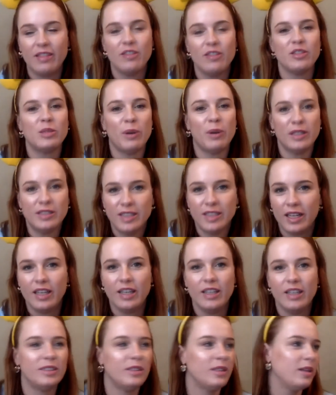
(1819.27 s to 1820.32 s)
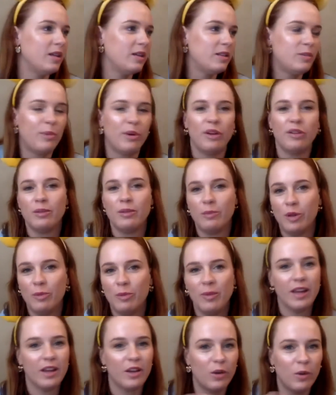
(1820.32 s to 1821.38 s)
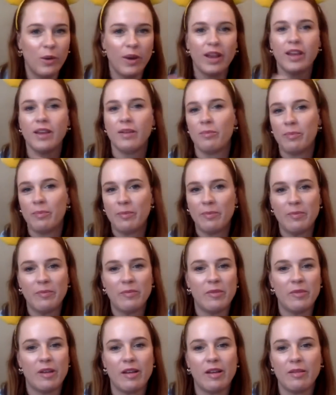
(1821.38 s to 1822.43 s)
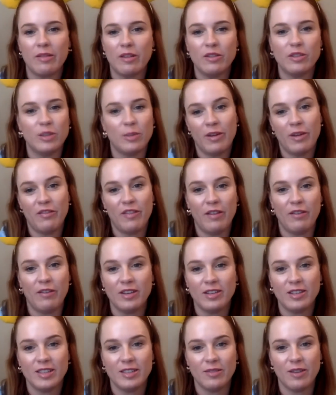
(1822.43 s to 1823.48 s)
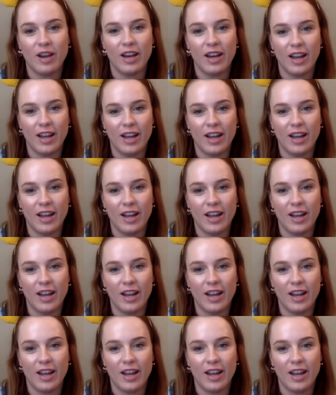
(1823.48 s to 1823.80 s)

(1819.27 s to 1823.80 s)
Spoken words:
Those spontaneous, spur of the moment, quick. Those are my favorites right now.